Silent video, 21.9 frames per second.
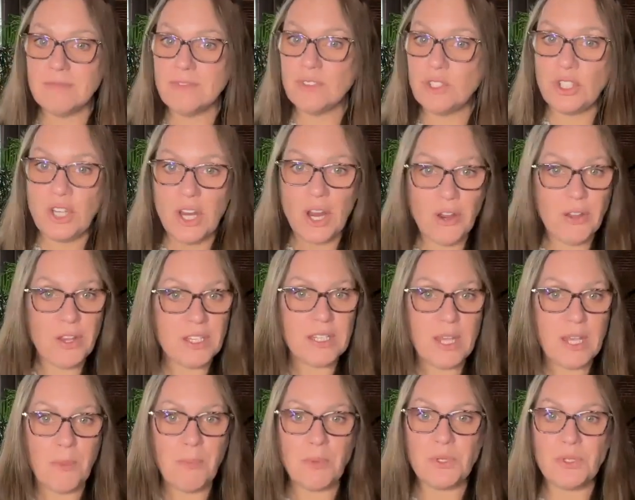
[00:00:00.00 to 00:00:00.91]
Share this
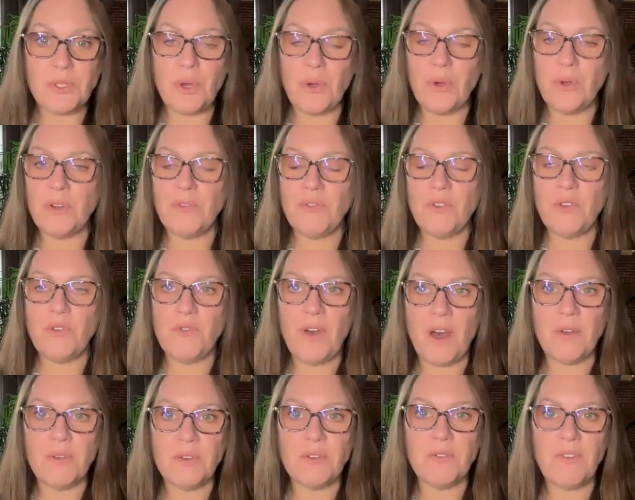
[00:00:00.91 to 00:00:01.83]
episode if you
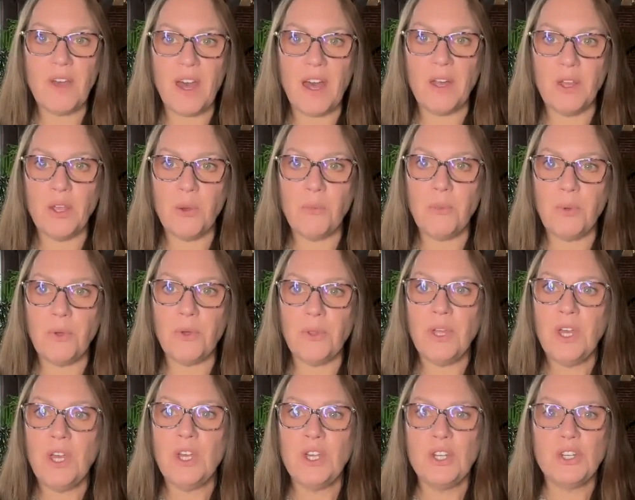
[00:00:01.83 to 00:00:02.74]
found it valuable.